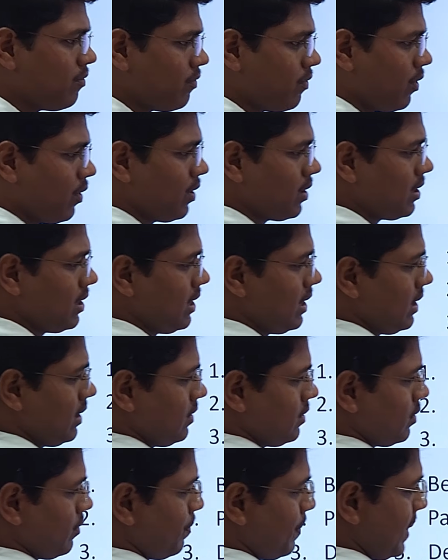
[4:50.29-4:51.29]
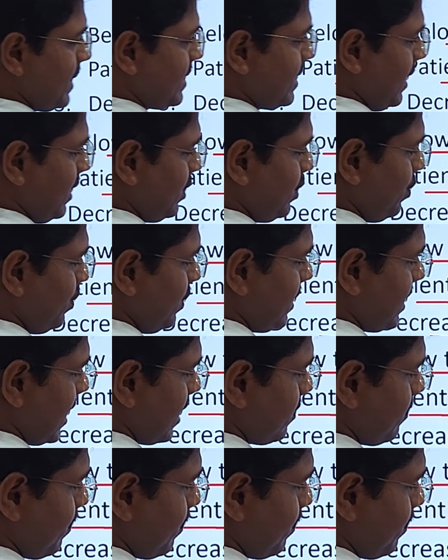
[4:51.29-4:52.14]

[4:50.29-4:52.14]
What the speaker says: for the patients which has